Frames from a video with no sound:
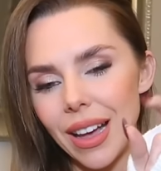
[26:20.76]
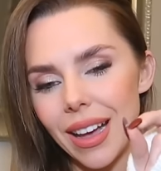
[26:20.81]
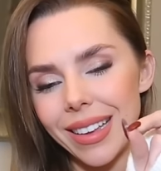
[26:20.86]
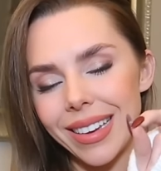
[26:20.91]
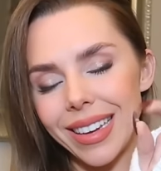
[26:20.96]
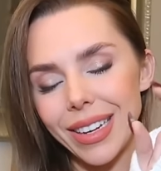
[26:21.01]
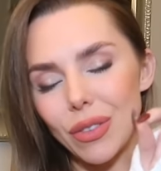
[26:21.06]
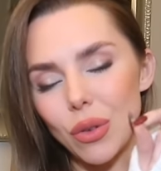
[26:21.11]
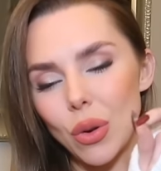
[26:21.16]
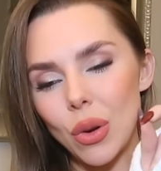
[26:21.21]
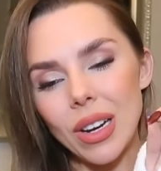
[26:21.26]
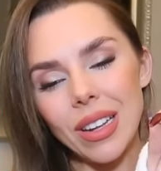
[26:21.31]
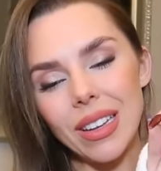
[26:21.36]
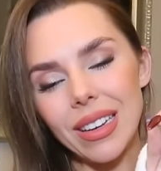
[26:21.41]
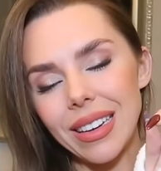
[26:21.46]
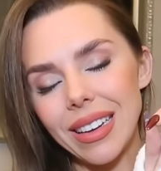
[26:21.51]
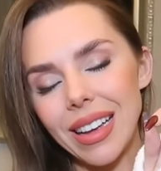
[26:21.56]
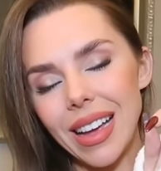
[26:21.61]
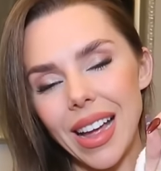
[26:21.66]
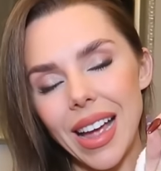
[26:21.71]
And
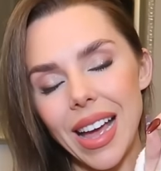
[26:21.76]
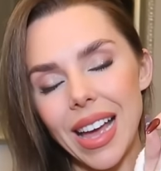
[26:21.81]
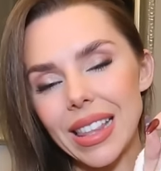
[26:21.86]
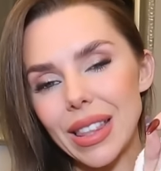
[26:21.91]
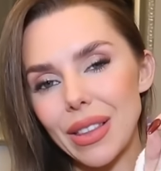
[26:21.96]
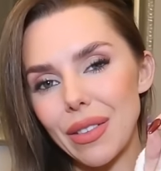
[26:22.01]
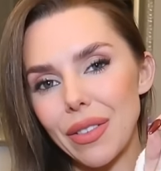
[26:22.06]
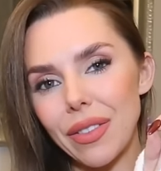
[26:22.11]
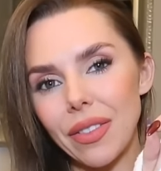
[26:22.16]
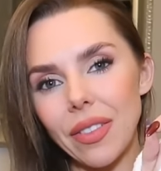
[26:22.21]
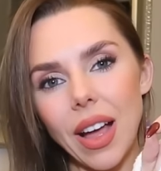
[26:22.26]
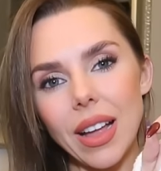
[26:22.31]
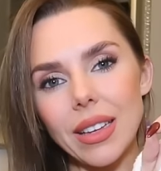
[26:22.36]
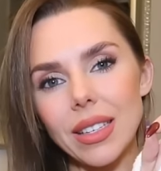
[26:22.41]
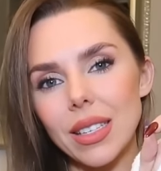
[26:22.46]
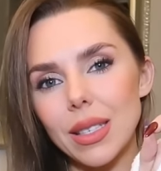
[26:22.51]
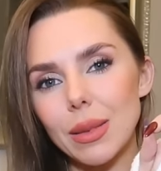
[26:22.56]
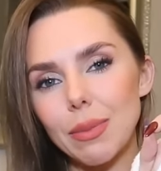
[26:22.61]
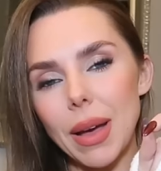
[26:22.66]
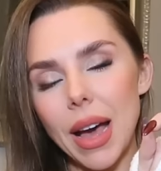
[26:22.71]
ironically, I had the
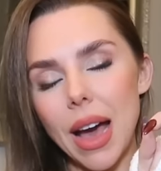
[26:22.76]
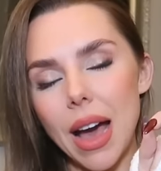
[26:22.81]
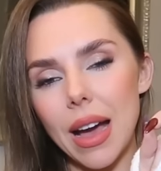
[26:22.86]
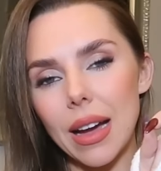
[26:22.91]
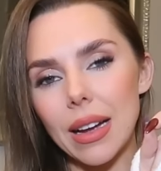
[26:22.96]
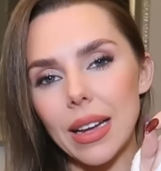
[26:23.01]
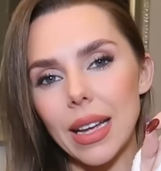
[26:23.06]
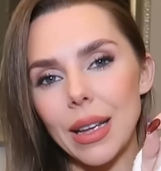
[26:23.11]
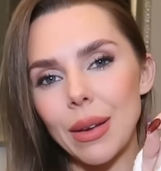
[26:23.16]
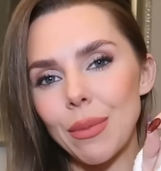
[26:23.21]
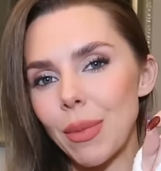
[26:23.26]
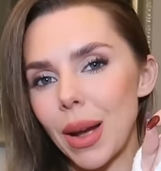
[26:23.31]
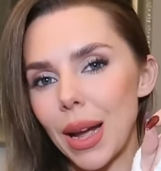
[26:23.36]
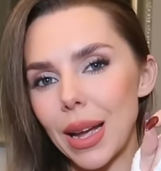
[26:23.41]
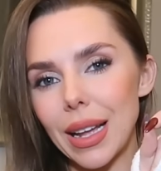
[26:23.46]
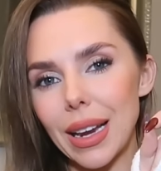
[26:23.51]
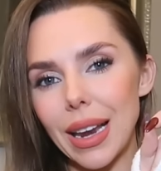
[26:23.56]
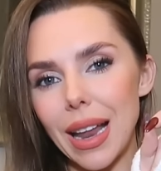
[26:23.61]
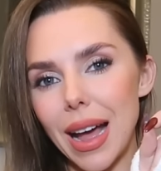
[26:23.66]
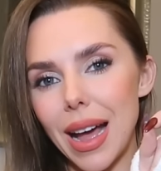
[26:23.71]
fattest back in
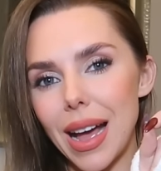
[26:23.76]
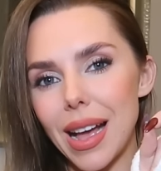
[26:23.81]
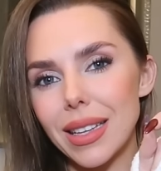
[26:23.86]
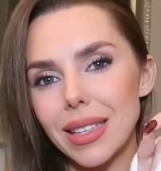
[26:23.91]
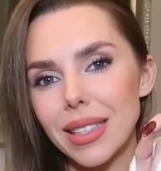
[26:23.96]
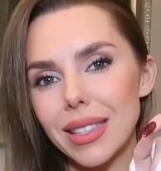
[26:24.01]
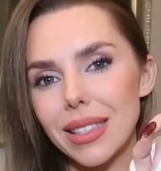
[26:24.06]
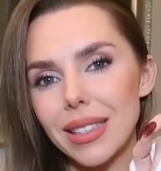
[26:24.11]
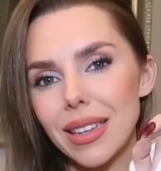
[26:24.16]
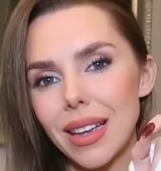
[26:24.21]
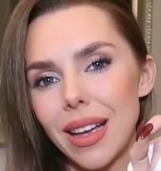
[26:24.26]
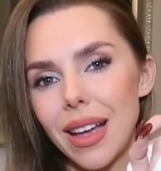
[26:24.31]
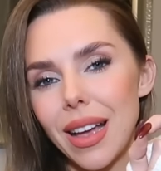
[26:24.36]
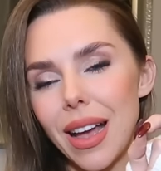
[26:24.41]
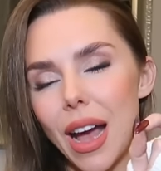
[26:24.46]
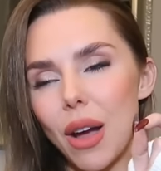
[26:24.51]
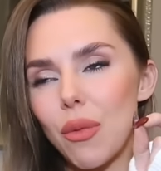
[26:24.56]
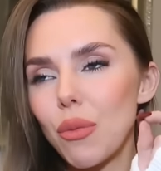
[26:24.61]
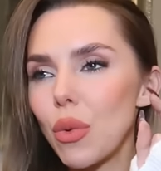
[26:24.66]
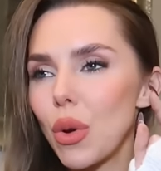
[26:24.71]
my class
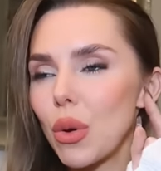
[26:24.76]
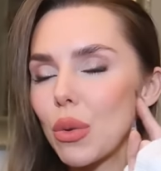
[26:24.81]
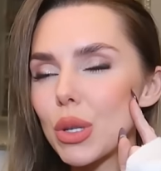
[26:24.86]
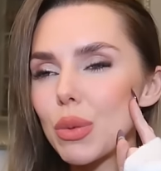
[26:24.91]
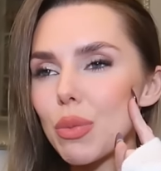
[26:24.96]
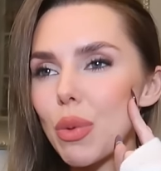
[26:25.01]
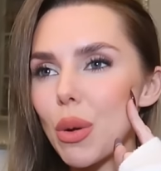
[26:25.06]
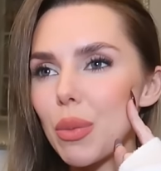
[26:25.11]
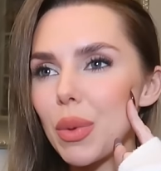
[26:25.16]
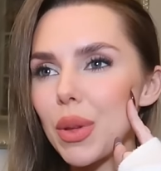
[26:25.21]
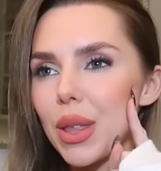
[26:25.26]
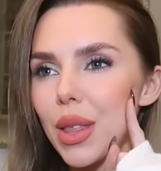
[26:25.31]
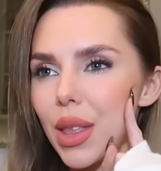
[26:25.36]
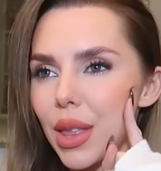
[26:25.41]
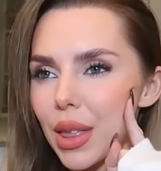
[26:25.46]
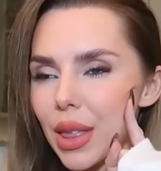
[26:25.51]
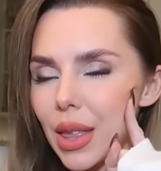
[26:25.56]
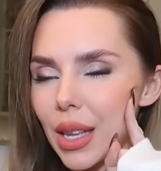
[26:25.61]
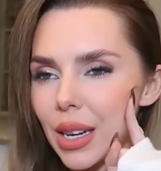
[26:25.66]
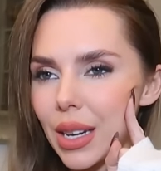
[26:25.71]
and I was probably the
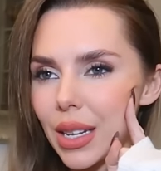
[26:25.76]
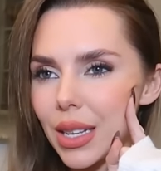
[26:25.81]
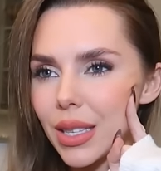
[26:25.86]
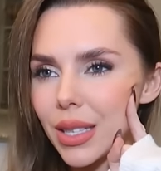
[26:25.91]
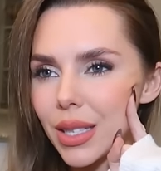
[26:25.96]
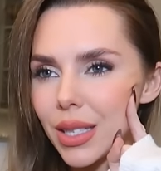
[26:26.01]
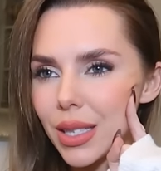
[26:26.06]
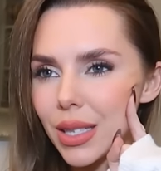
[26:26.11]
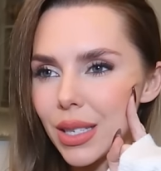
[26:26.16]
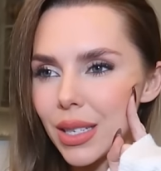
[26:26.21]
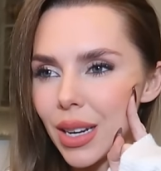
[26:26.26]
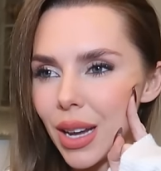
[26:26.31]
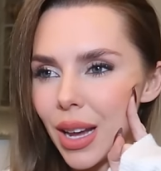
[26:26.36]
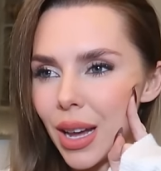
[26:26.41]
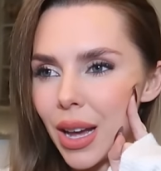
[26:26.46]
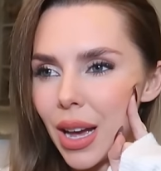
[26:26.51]
thinnest.